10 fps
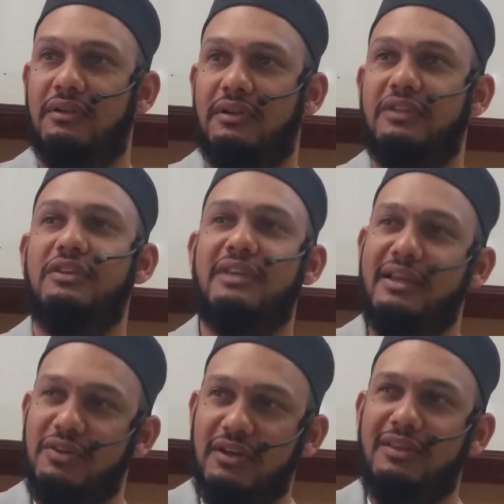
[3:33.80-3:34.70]
Raise your
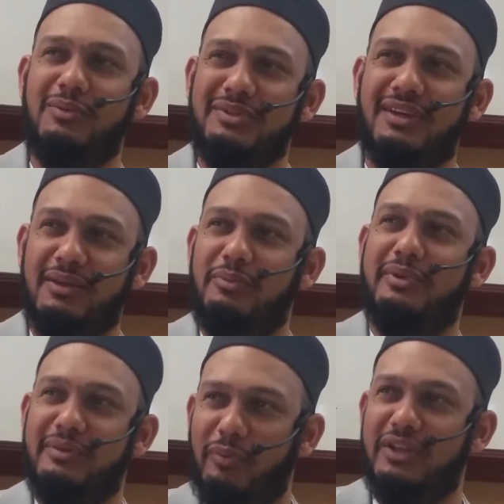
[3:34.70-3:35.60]
hands. Okay, I'm shy.
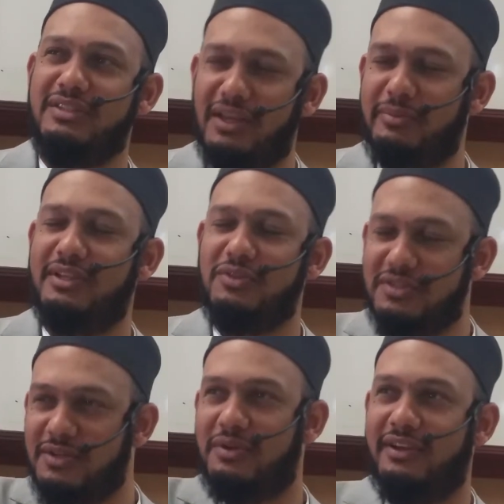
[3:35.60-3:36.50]
What is name? That's just
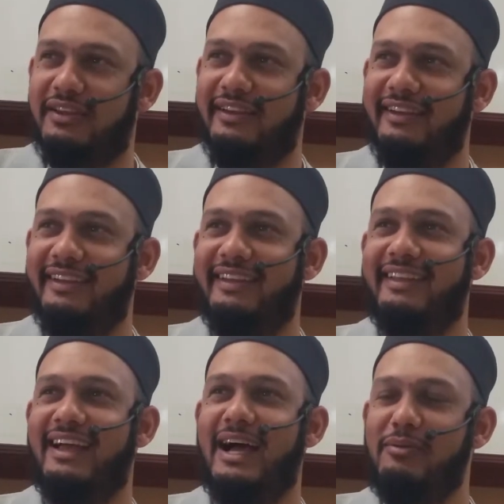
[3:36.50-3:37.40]
secretly.
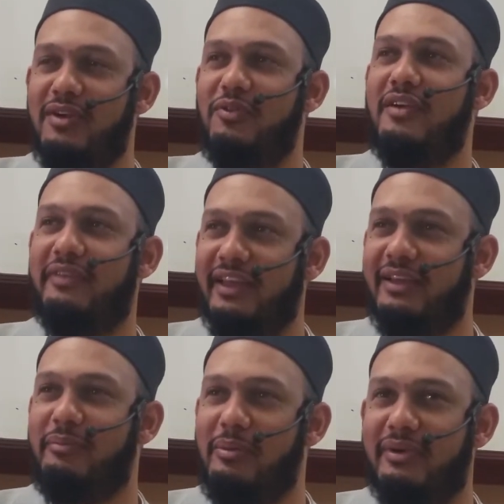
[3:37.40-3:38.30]
How many of you have
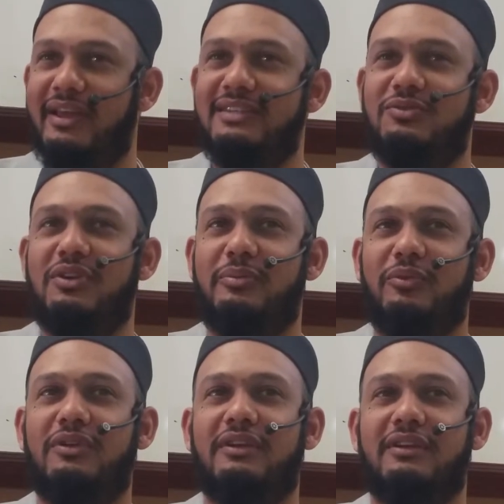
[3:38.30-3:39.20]
memorized Surah
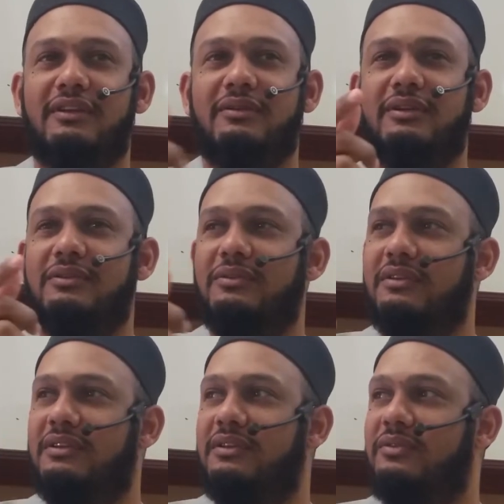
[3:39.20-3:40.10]
Al-Mulk? 1, 2,
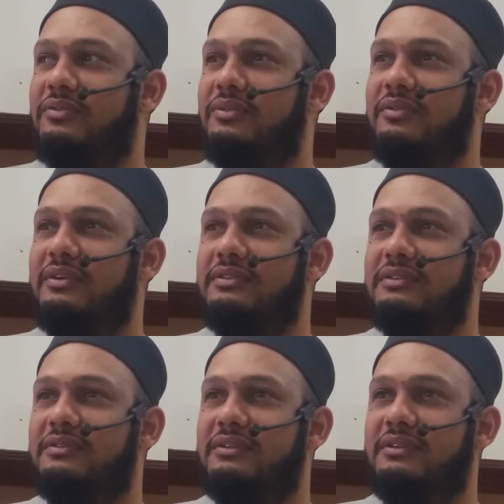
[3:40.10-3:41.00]
3, 4, 5.
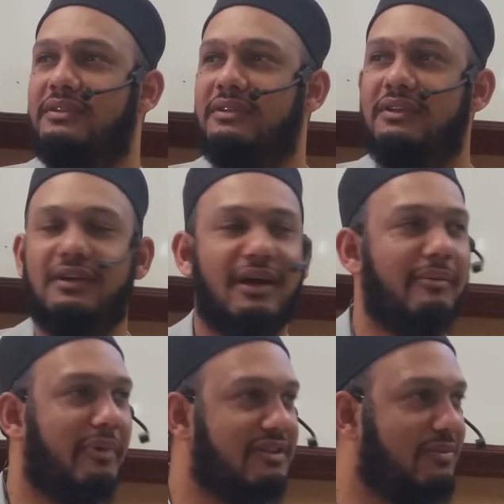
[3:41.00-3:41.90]
How
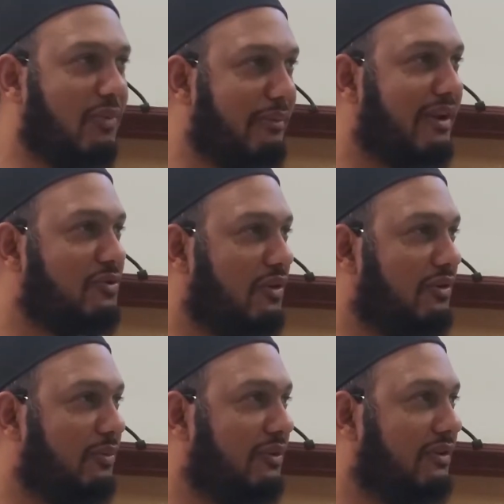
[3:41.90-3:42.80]
many brothers have memorized Surah
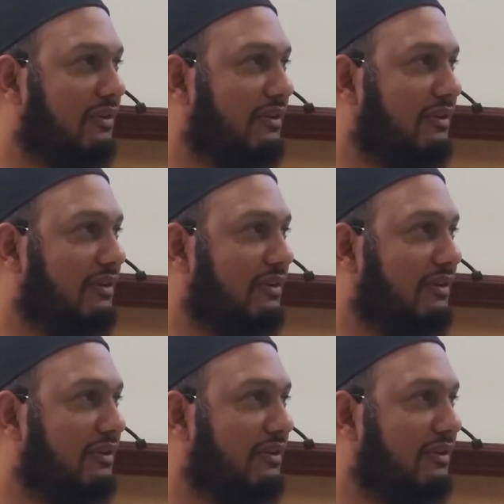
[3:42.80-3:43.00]
Al-Mulk?